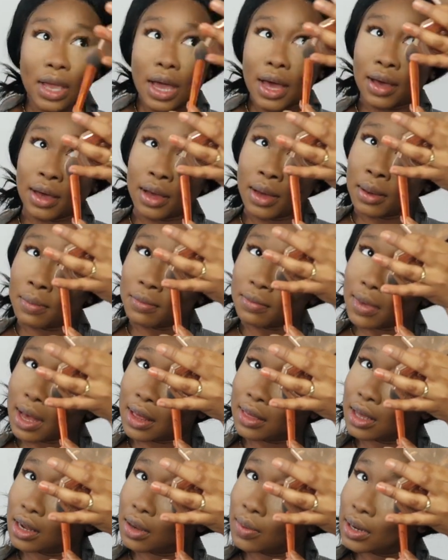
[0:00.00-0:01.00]

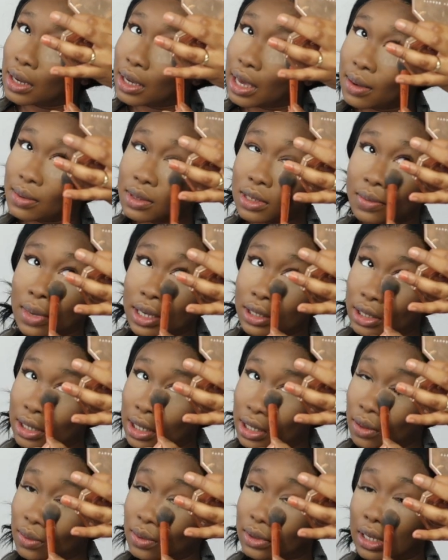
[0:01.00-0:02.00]
And then when it came to my
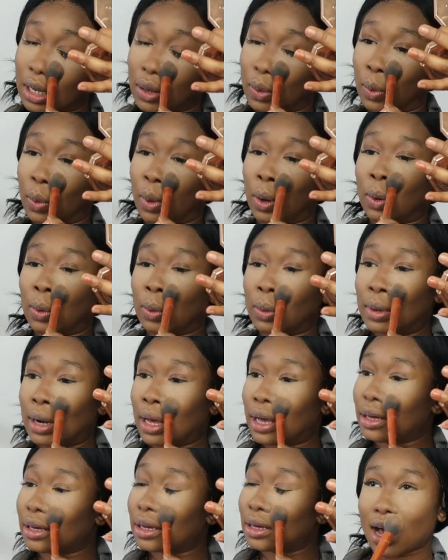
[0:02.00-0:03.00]
chin, it was like, whoa,
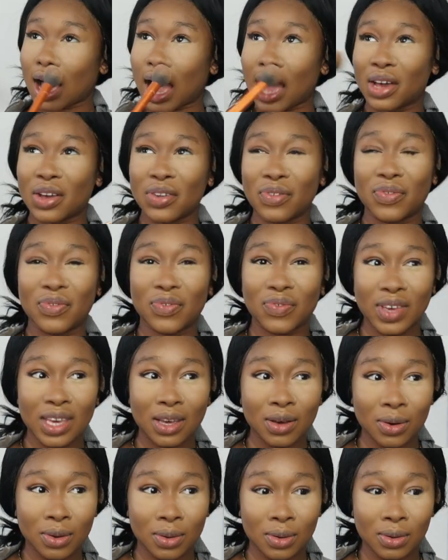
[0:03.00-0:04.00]
like I could
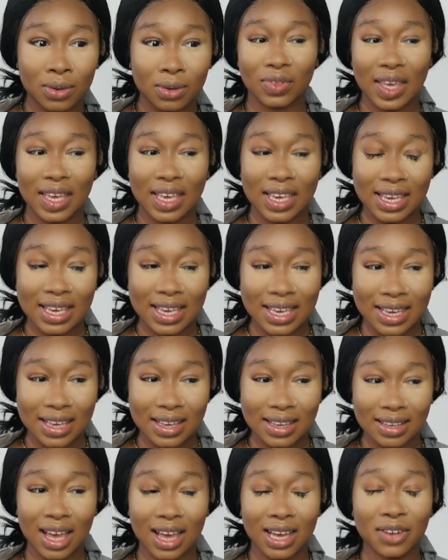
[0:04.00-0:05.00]
feel the heat.
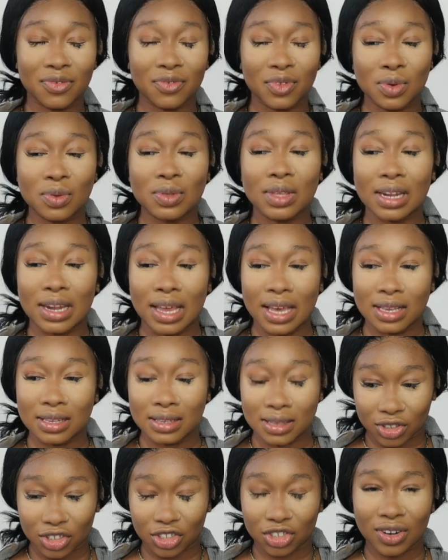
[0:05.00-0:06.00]
I could feel the
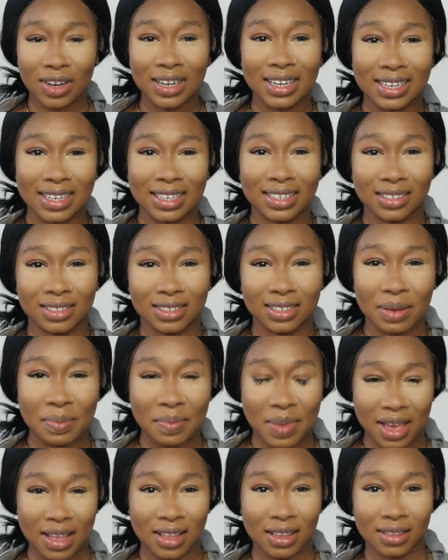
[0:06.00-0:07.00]
lace struggling to
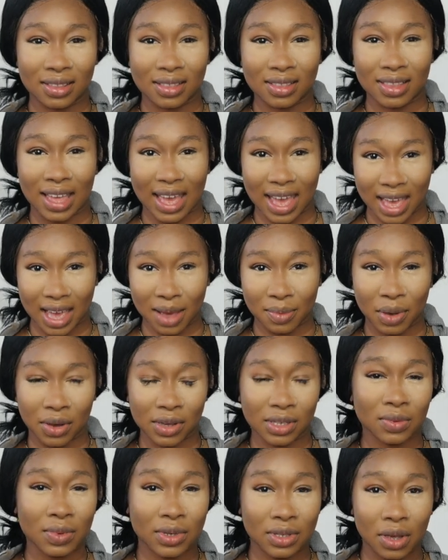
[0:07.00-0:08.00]
burn the hair
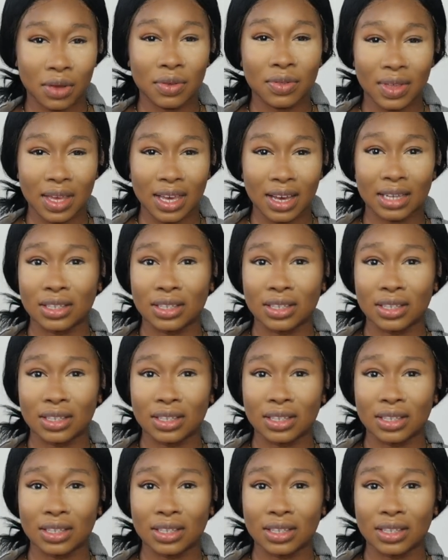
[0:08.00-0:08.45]
because it was so thick.